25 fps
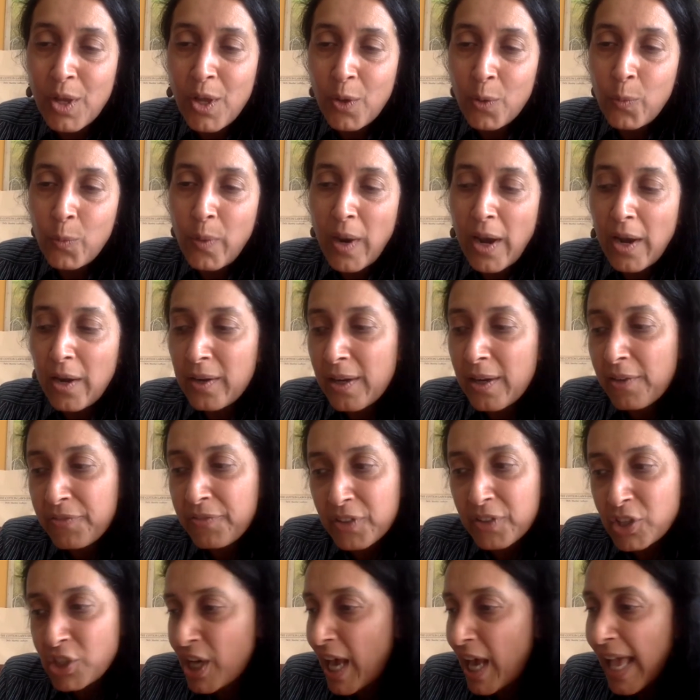where if a
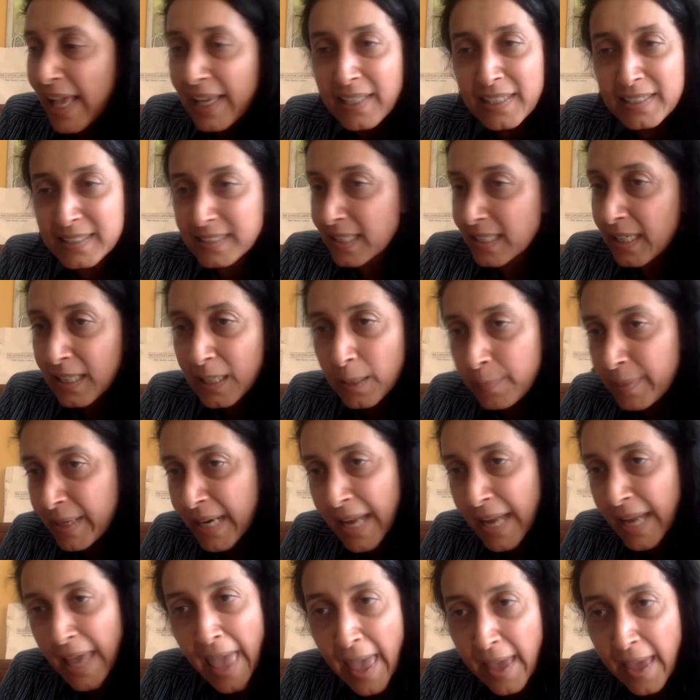child is a little bit
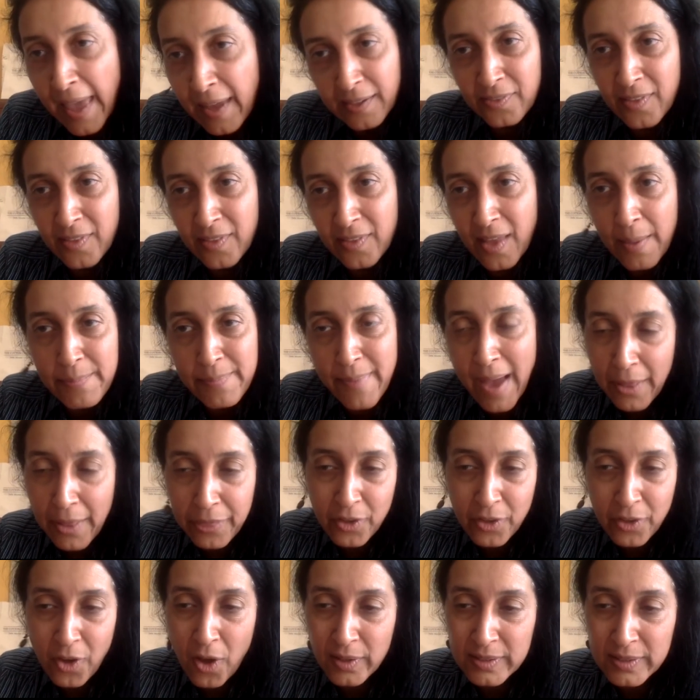ahead in their math
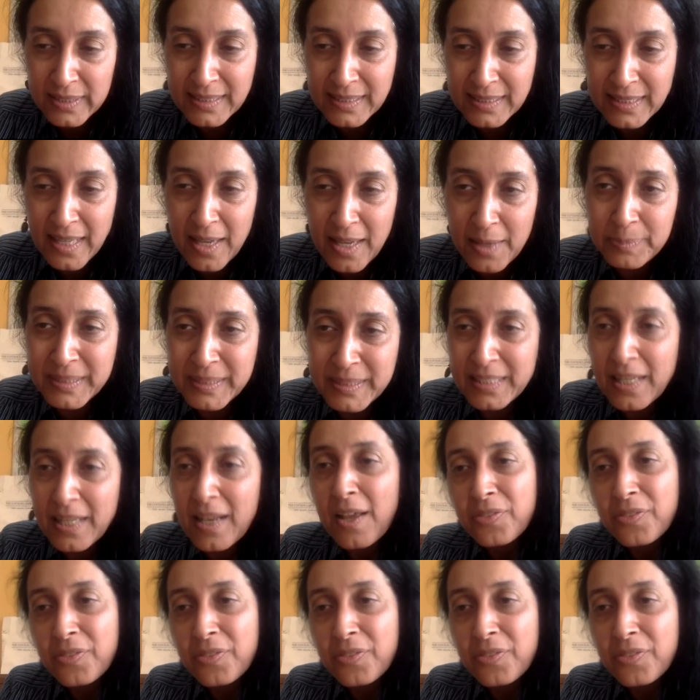concepts,